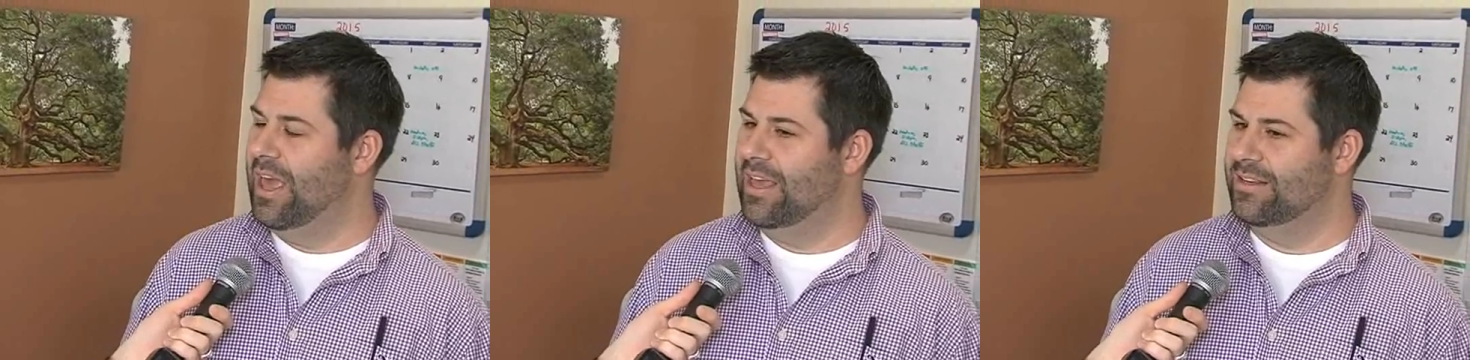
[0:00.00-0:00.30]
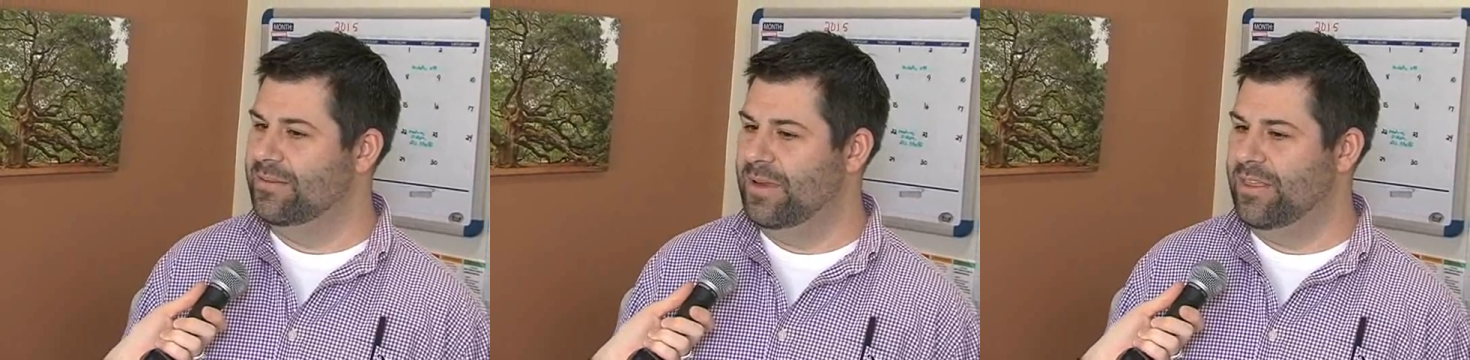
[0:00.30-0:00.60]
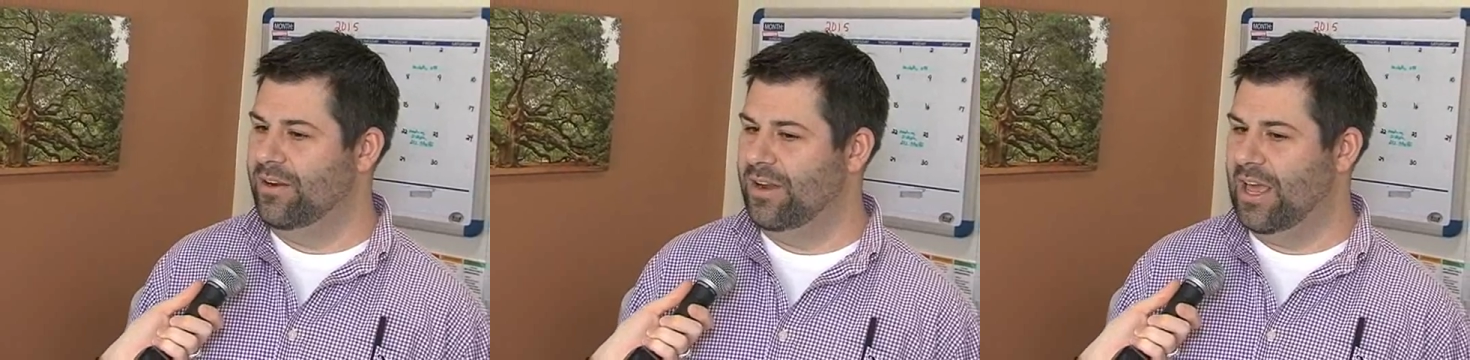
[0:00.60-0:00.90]
and to
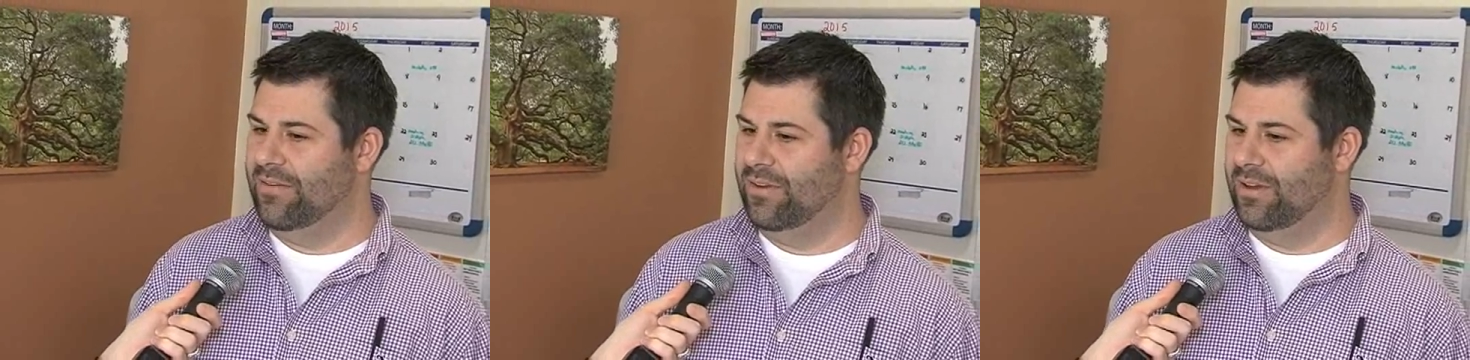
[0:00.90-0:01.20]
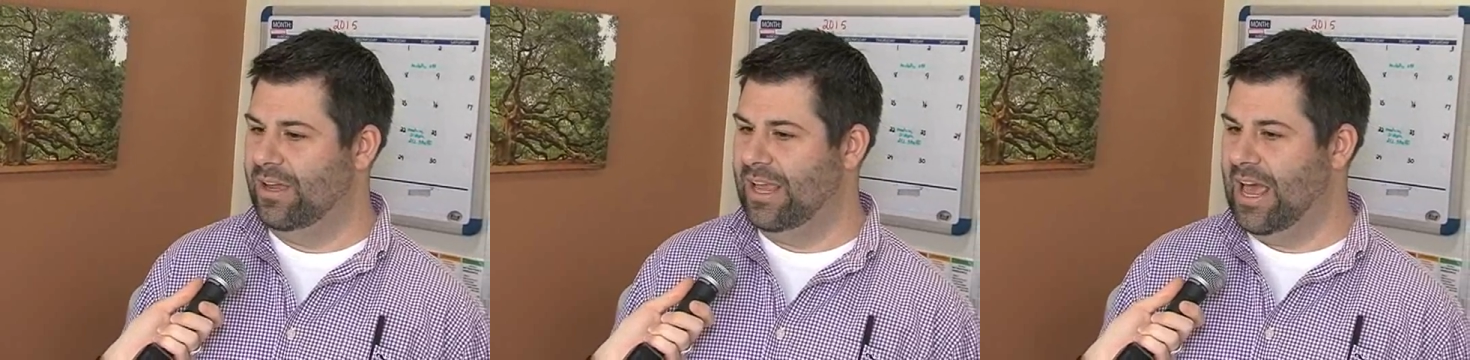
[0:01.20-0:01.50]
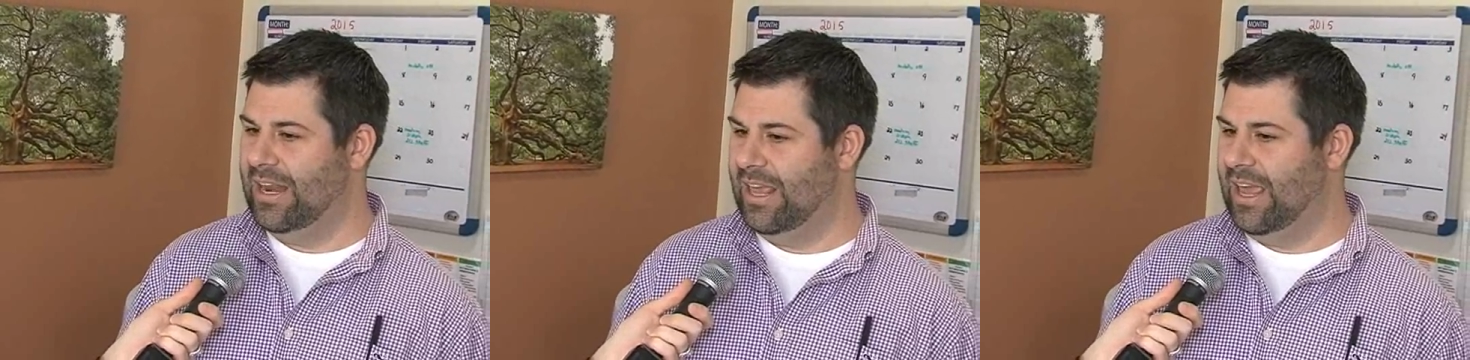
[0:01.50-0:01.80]
be there and have a
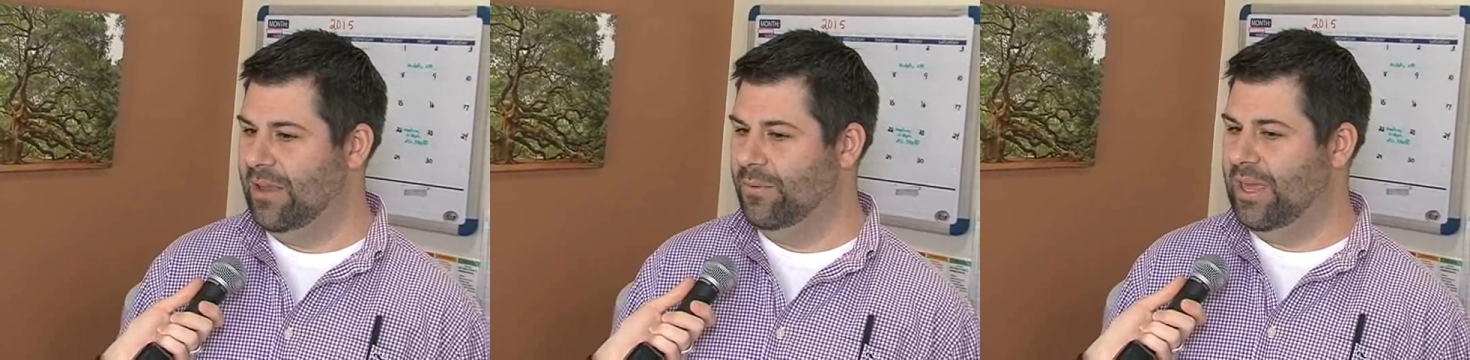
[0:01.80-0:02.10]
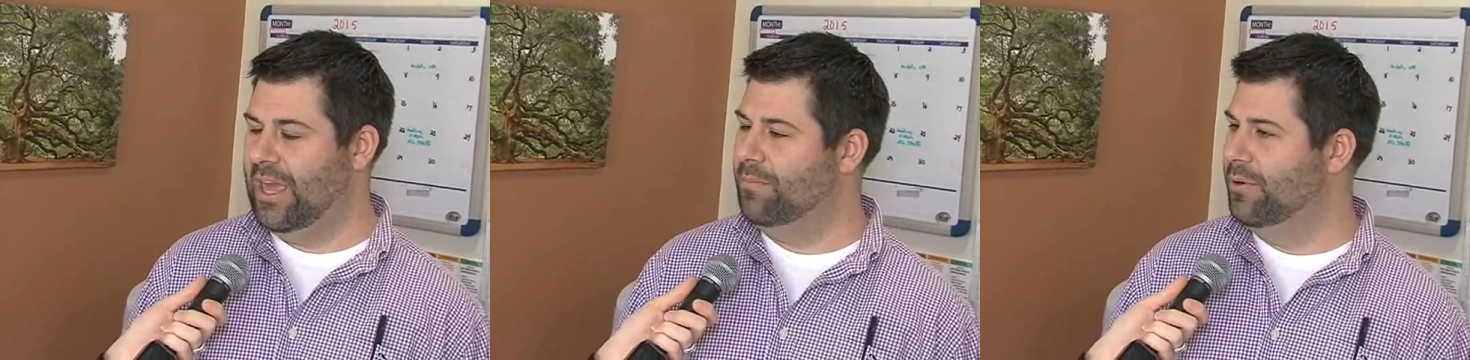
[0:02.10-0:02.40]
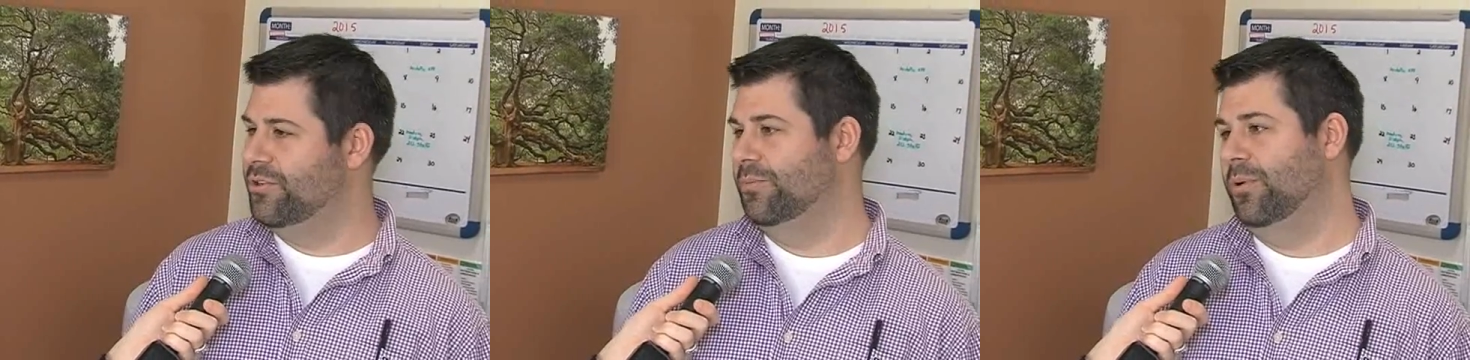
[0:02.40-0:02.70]
guiding hand, we
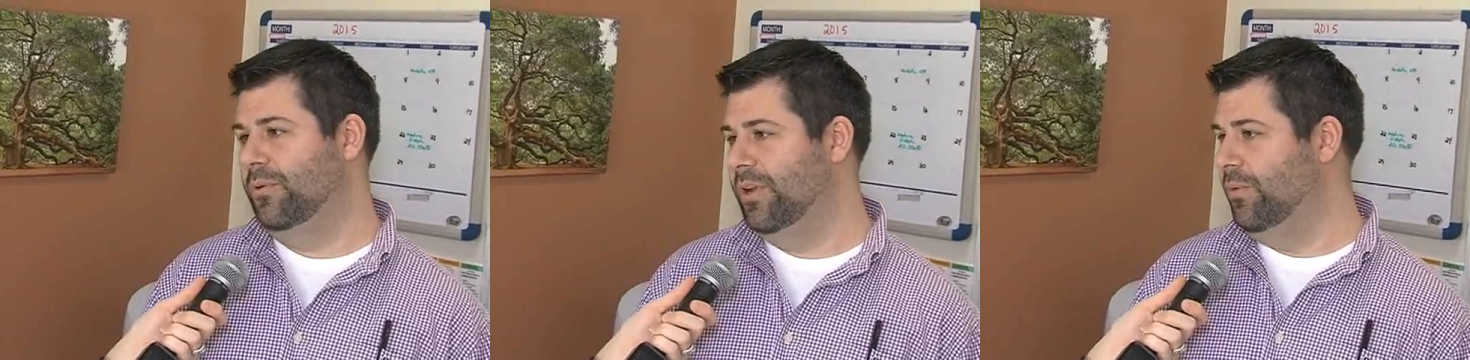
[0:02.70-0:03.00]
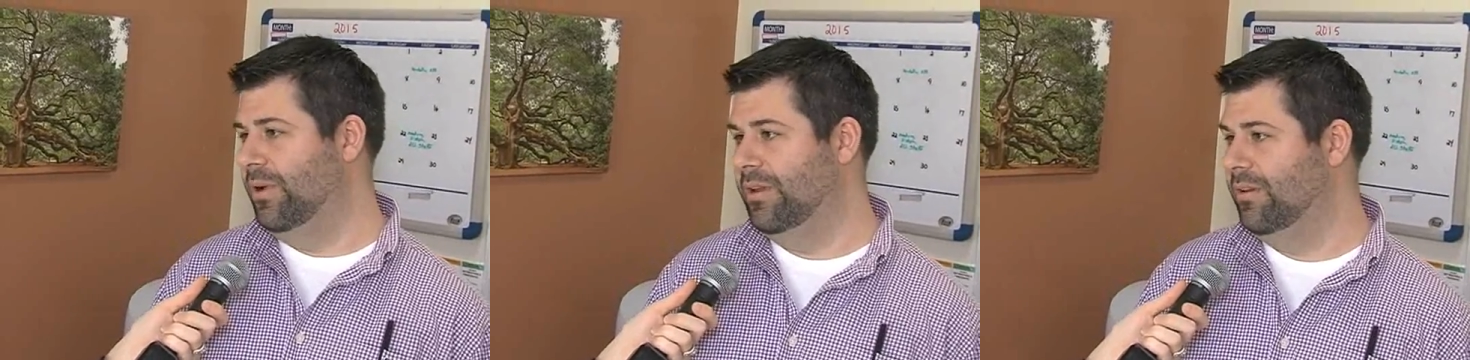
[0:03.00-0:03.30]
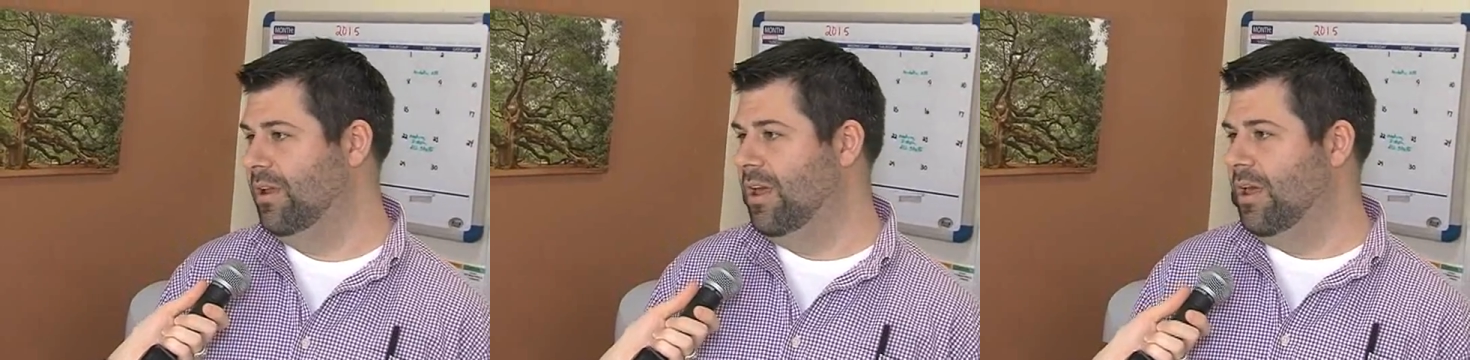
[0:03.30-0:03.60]
can't push or pull anyone,